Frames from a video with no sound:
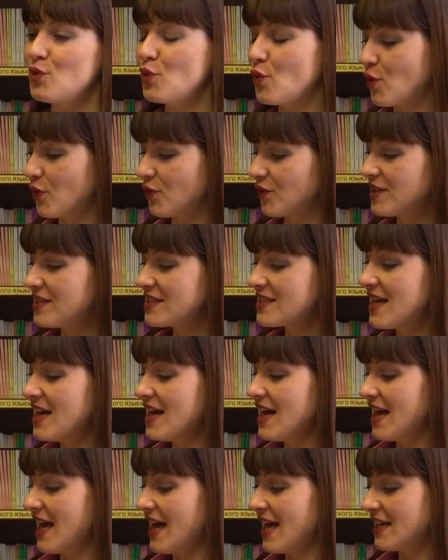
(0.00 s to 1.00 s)
office,
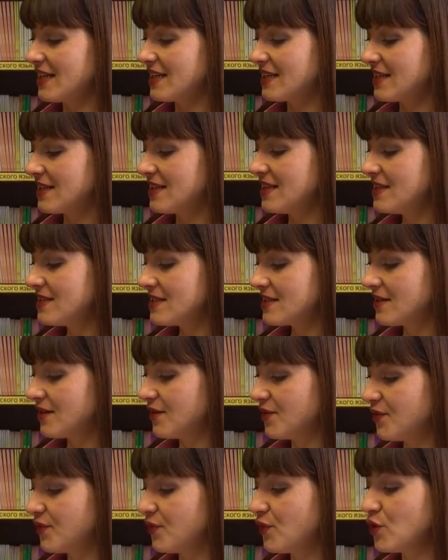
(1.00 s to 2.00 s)
and this
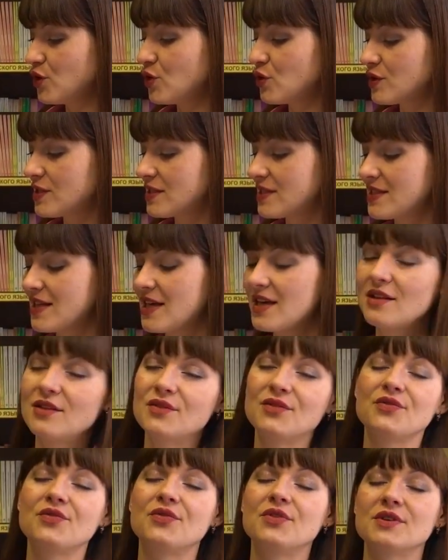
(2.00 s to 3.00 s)
for
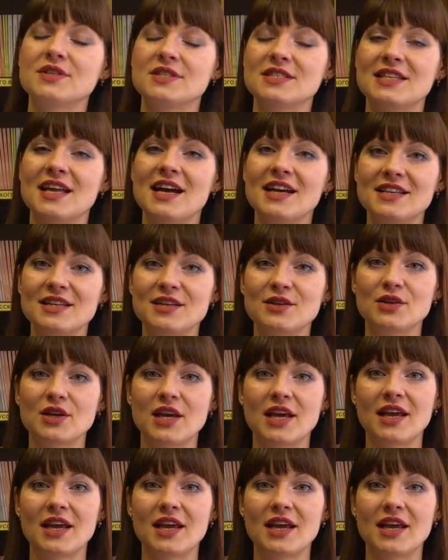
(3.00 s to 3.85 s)
yourself studying.